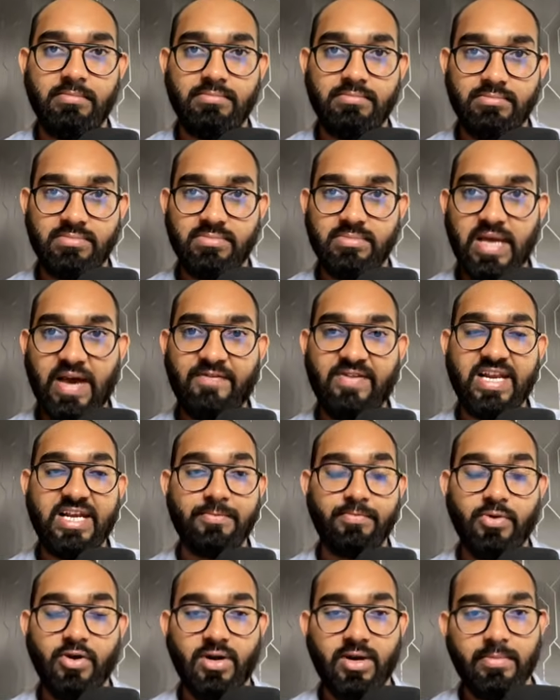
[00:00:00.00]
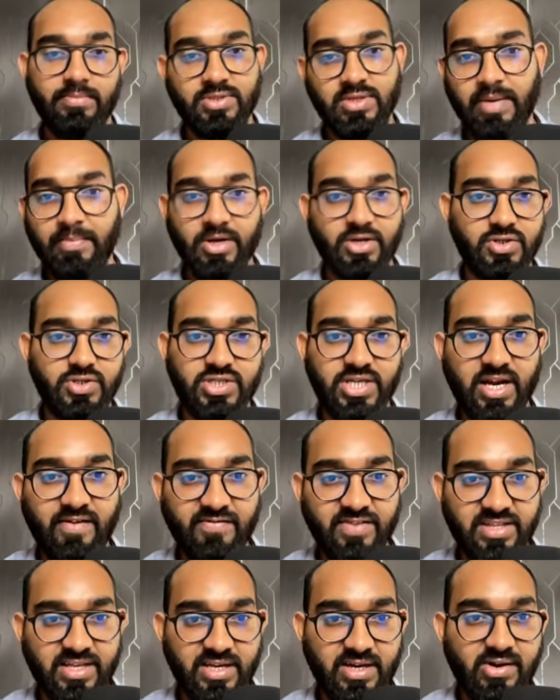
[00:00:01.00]
affiliate program. So I'm going to share
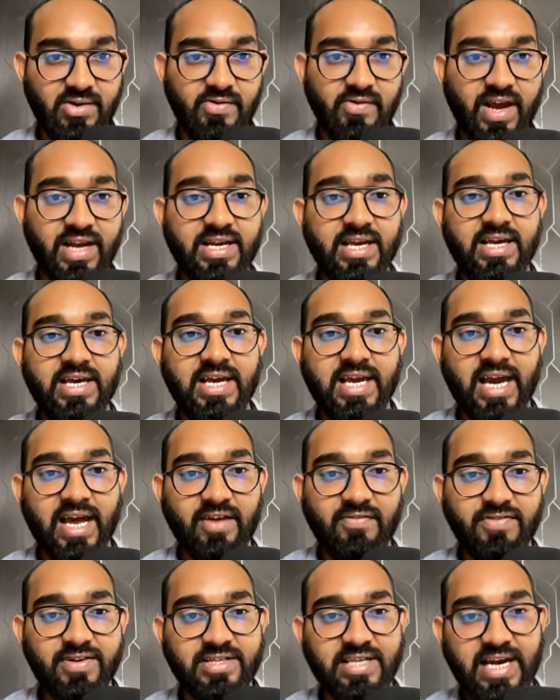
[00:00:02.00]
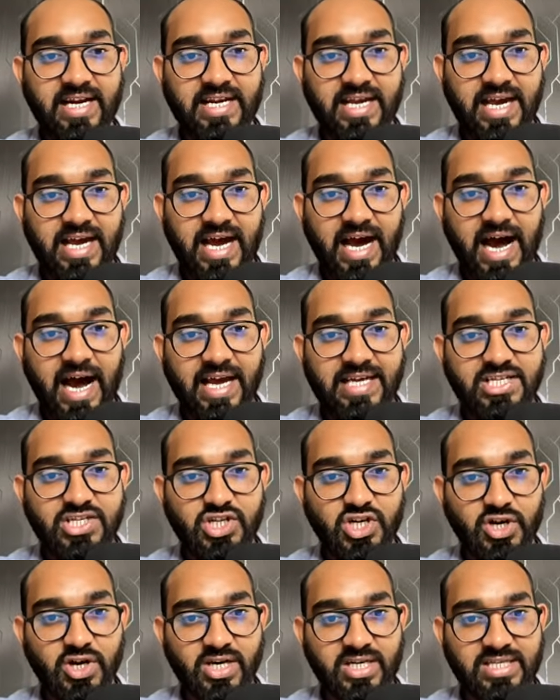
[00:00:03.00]
everything, right? And after that, I
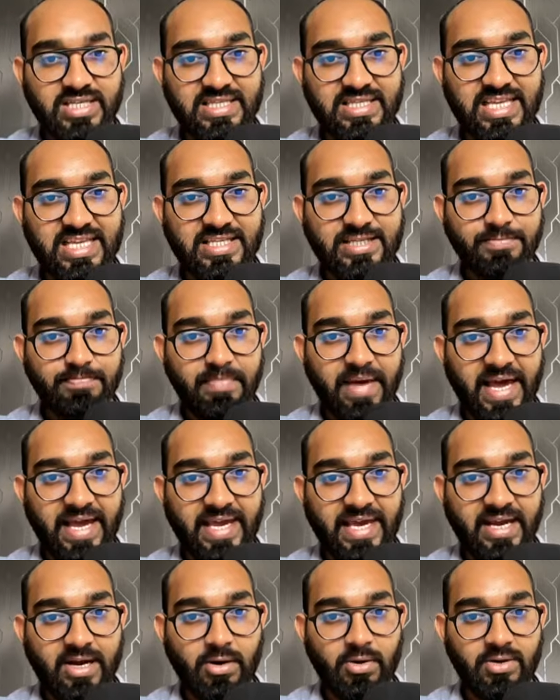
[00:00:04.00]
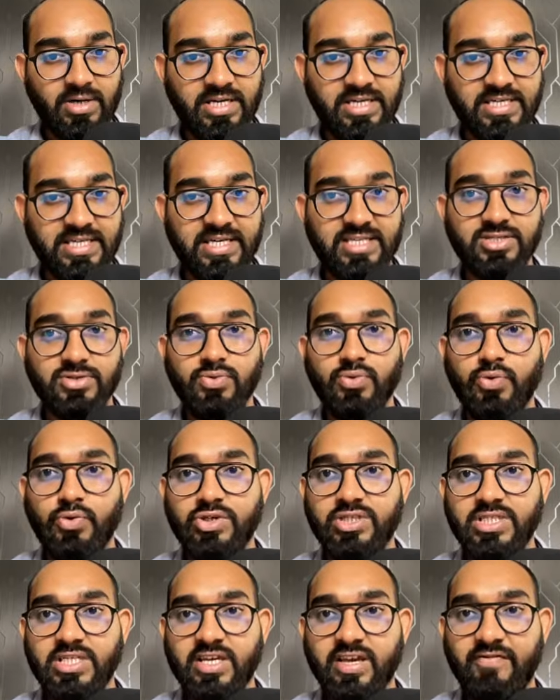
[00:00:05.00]
shared this bank account details,
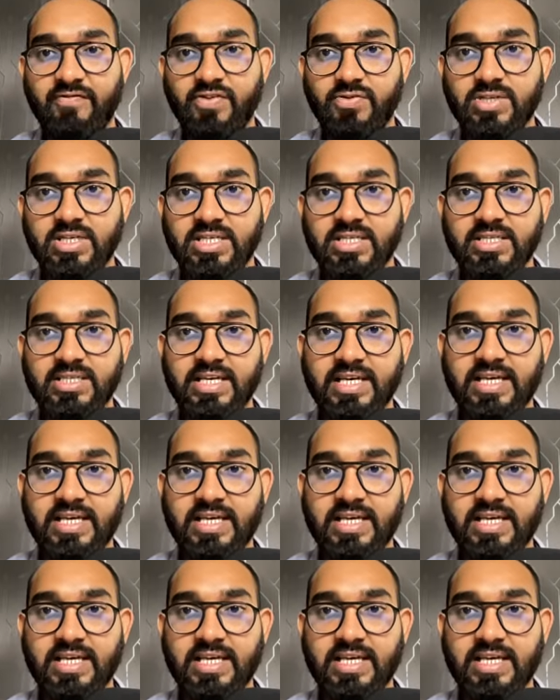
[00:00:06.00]
which if you just take a